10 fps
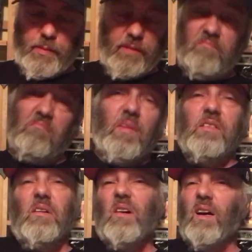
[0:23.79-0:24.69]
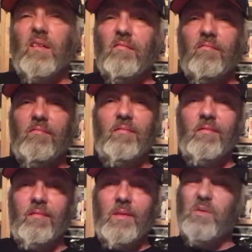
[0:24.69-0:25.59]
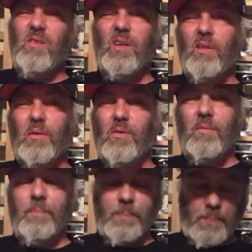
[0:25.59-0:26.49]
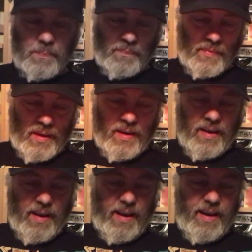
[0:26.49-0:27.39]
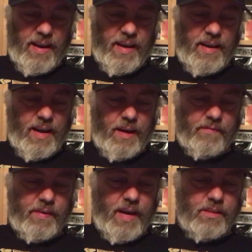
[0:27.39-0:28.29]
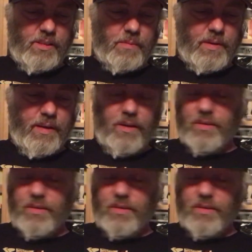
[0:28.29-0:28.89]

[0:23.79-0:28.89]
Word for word: but that's alright. Still got their own. And I've got something